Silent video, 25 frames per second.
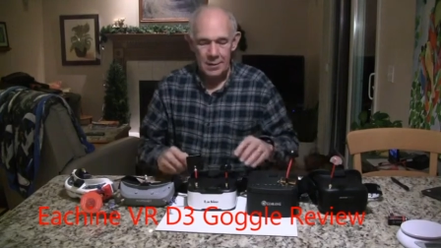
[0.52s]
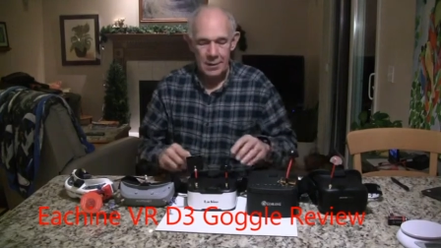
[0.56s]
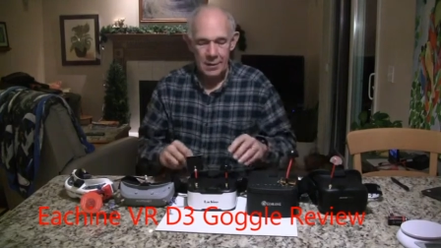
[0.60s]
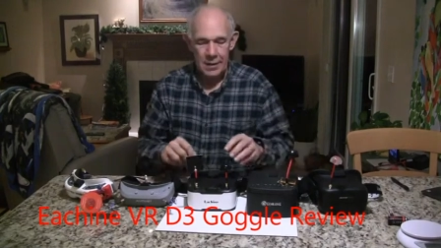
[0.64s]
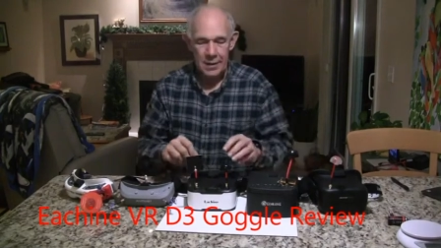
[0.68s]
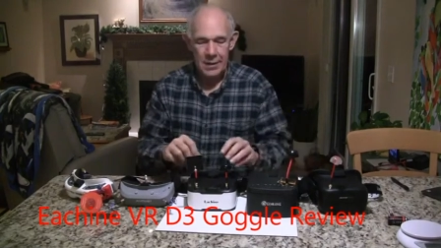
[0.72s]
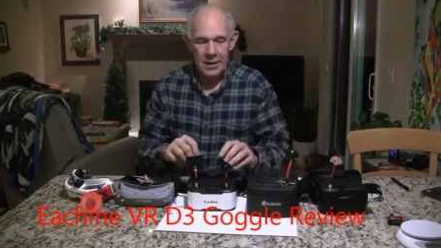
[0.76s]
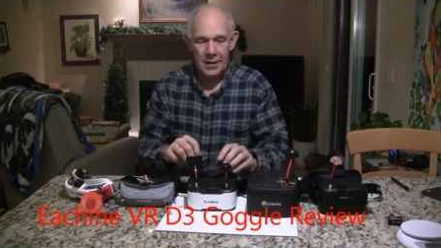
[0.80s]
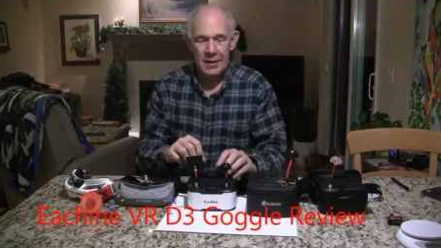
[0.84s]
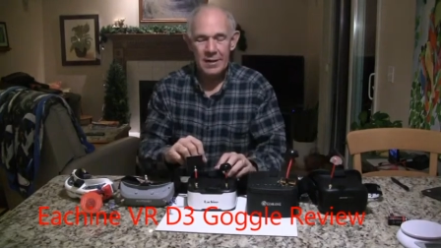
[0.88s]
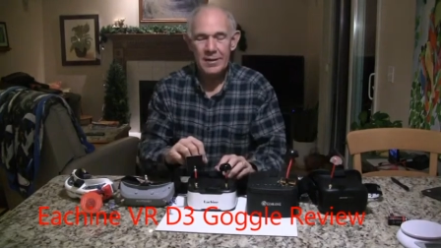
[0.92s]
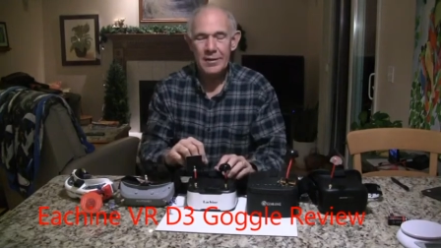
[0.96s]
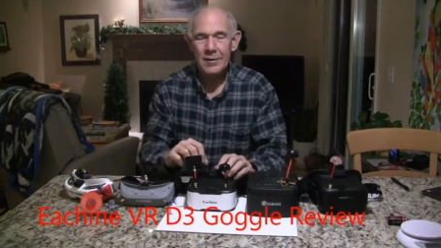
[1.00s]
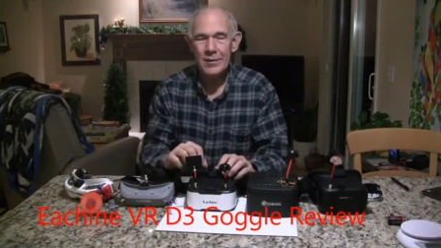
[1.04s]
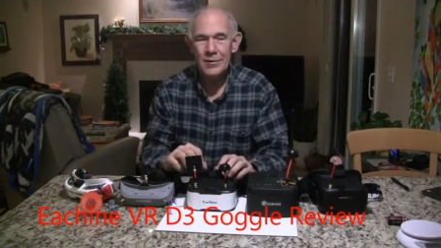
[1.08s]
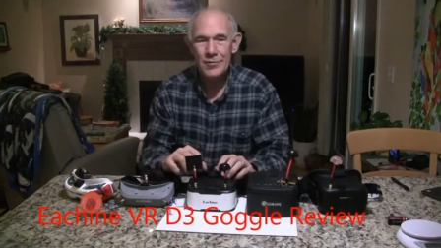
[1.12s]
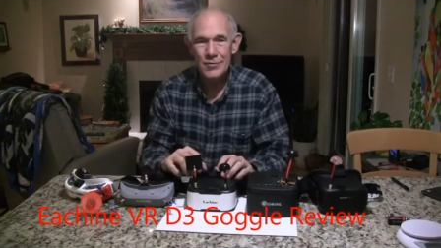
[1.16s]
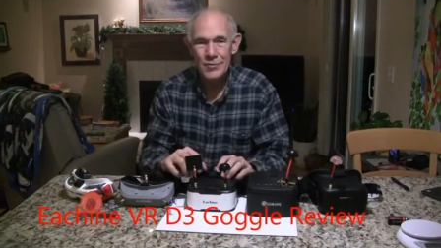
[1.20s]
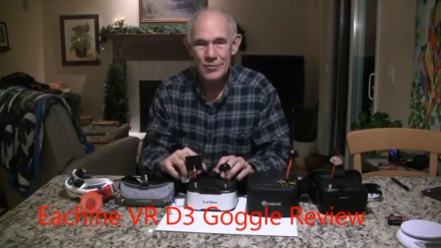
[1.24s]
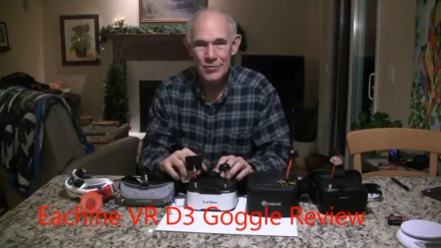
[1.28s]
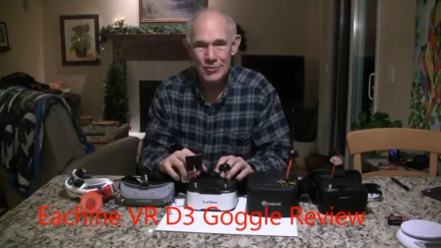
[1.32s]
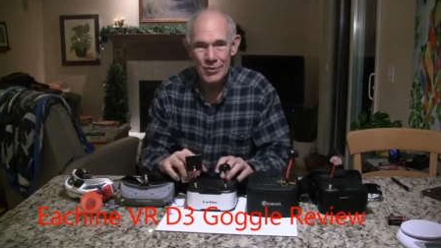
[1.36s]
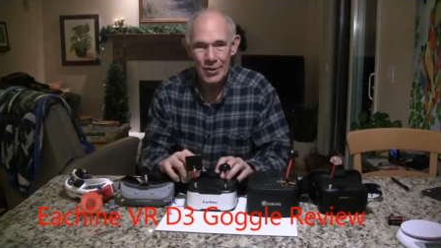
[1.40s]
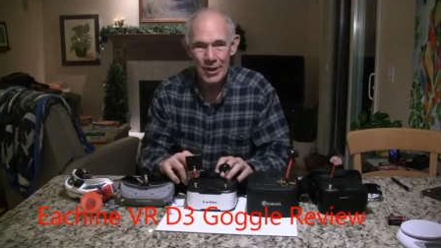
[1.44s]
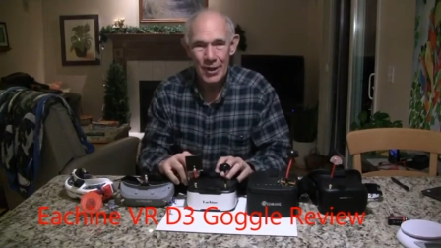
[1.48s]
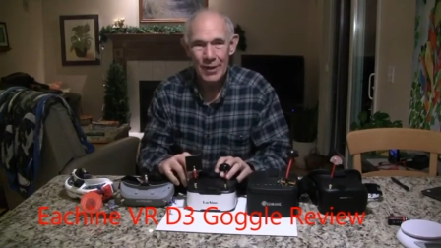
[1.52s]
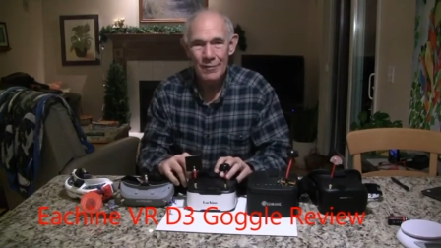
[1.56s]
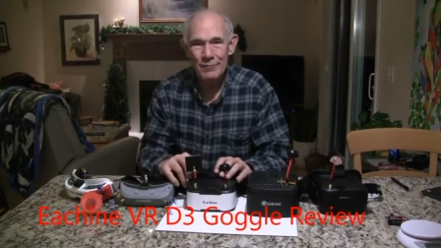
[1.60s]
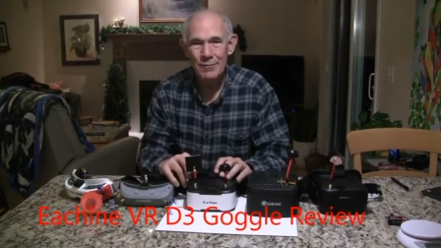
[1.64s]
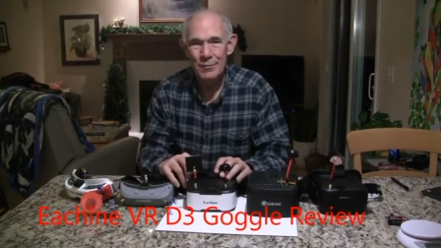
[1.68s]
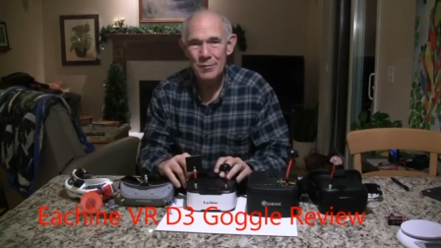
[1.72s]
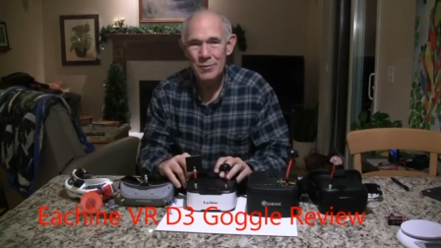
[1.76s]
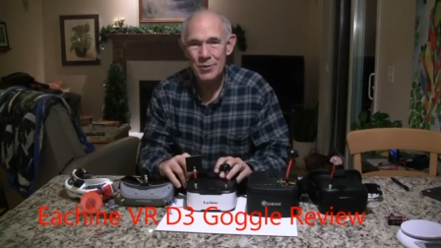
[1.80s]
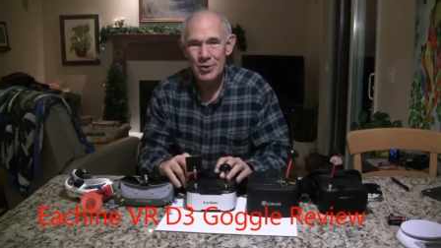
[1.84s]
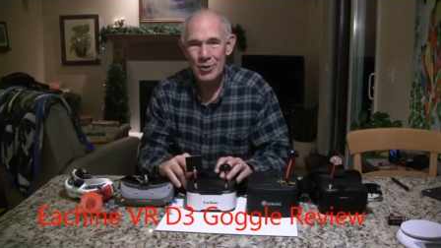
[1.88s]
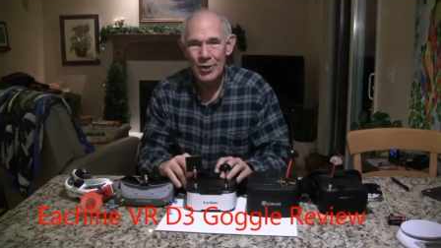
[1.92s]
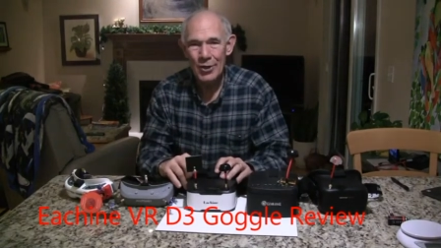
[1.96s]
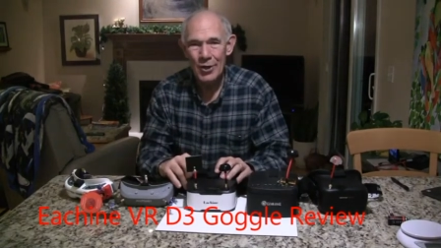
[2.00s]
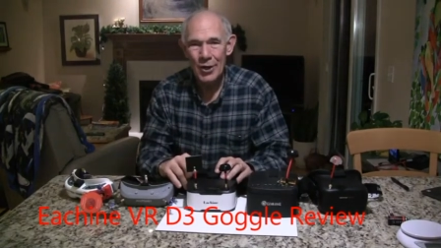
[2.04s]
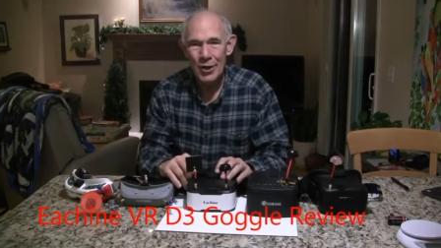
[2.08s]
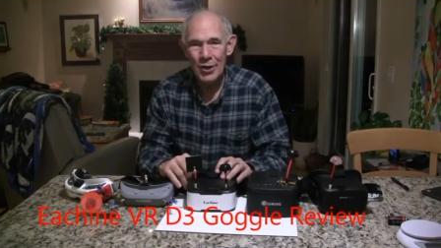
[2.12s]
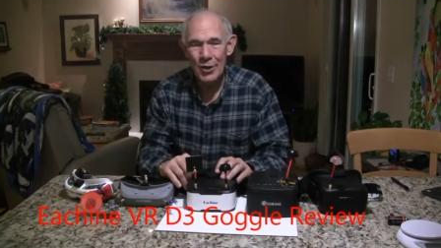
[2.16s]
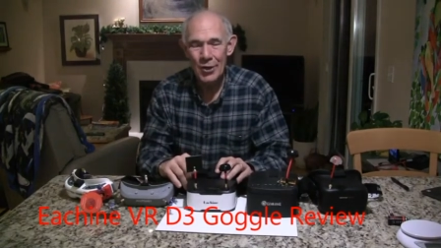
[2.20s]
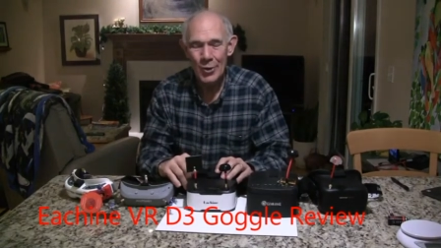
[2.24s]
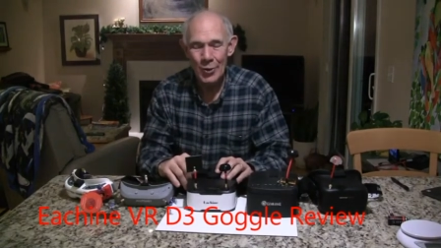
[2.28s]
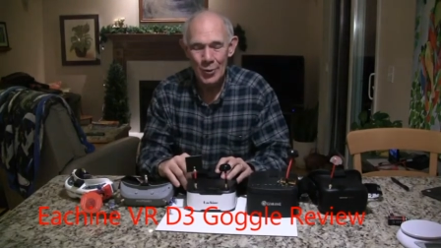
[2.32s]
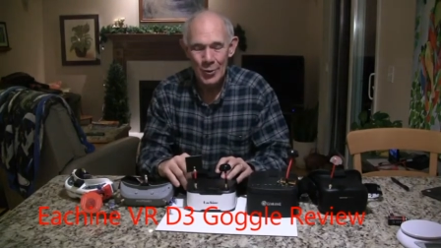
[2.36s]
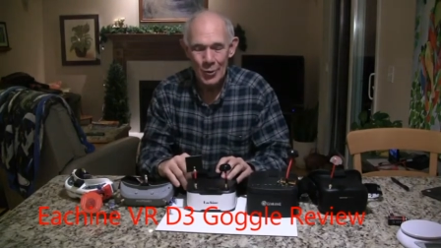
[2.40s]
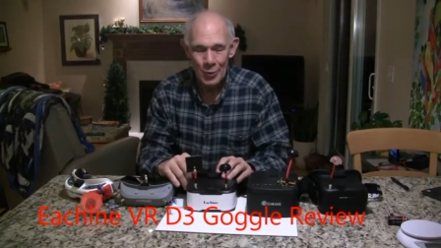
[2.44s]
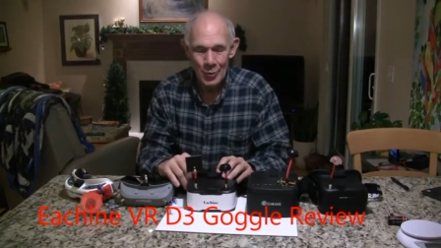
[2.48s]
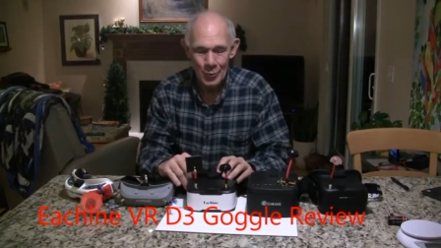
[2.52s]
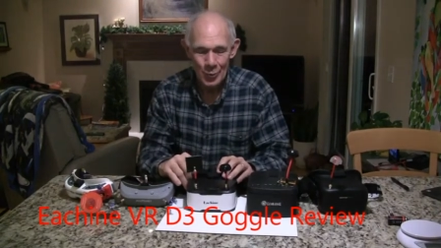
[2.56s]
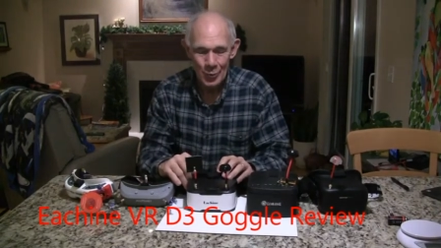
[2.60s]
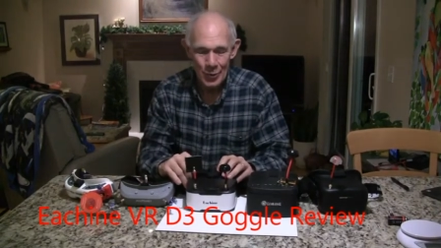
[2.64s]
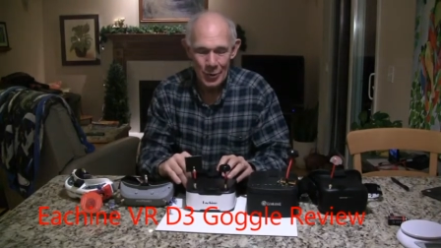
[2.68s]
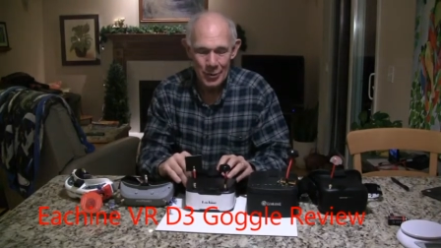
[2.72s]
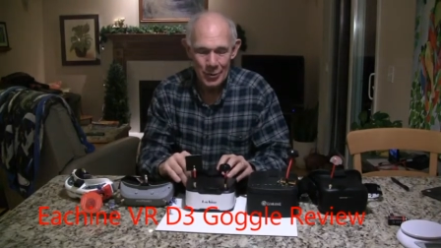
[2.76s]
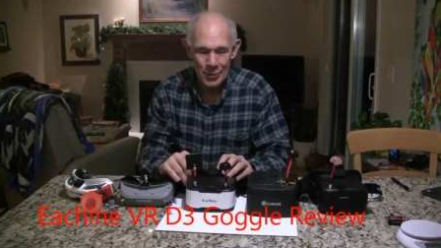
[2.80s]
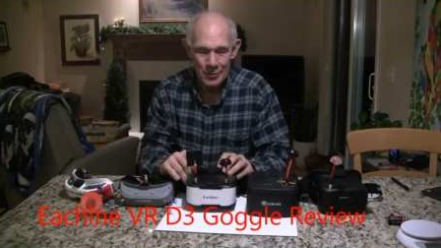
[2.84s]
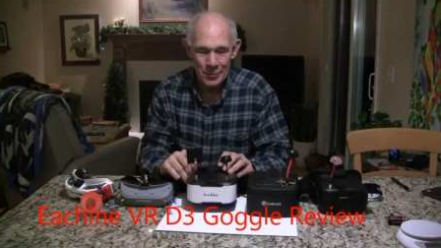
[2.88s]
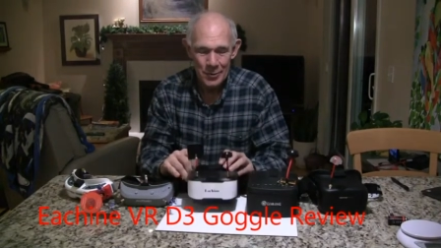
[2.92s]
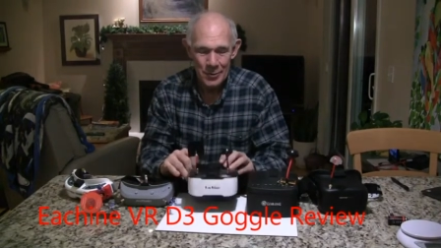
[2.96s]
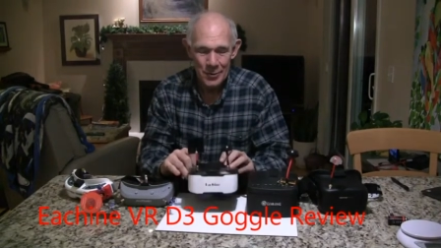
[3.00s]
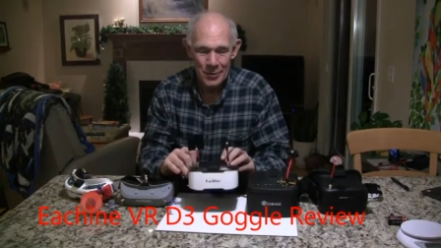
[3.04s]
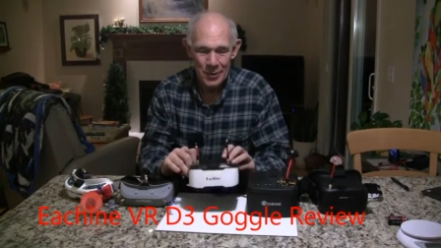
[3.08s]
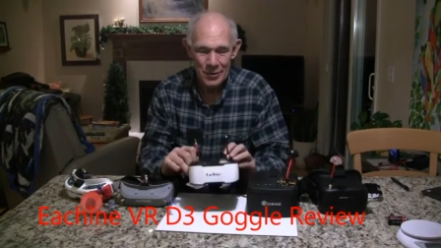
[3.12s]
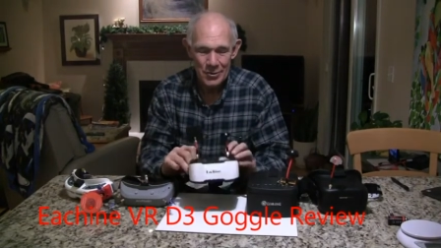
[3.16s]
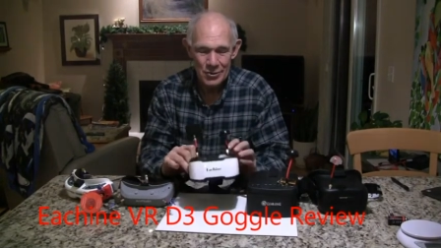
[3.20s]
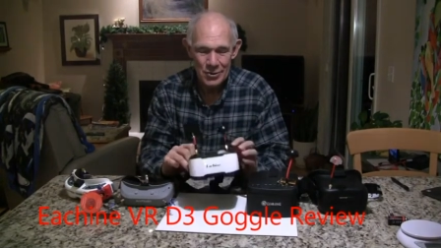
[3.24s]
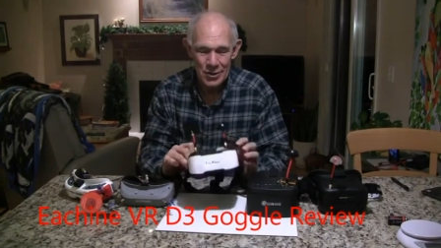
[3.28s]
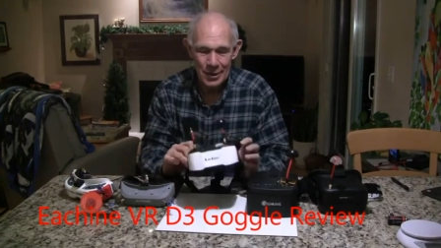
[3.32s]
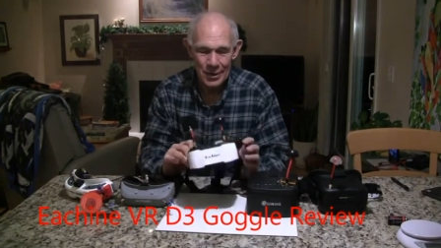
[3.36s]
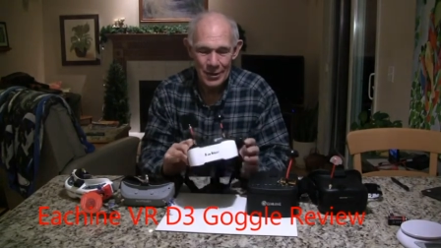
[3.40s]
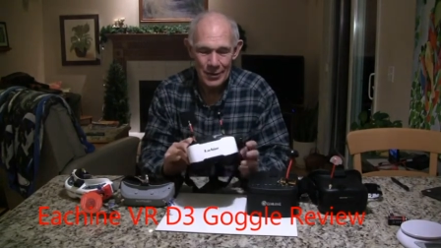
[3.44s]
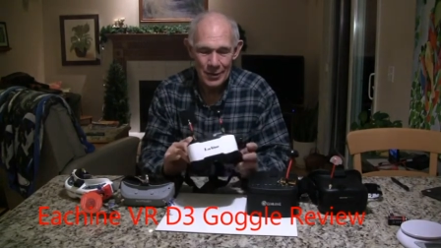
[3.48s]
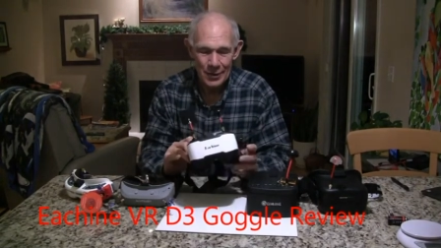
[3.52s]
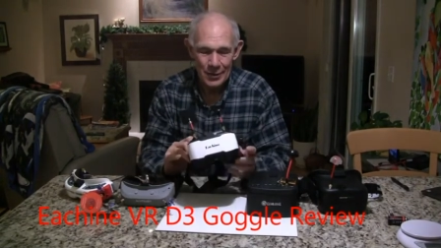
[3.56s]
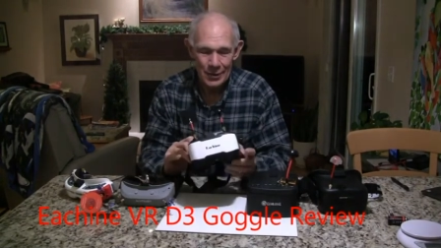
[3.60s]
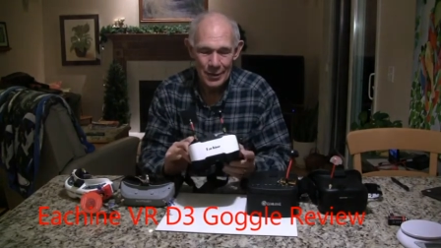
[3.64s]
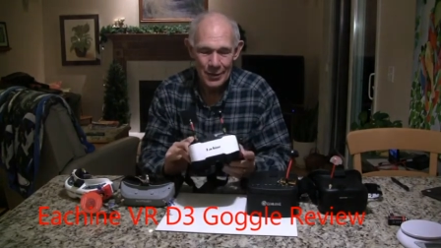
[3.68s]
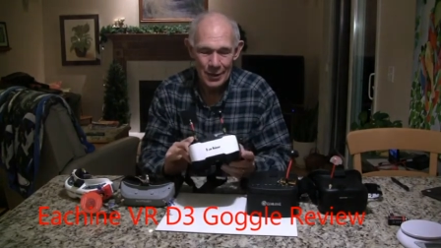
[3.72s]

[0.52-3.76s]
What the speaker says: Hi, this is John from Chicago. Welcome to my channel.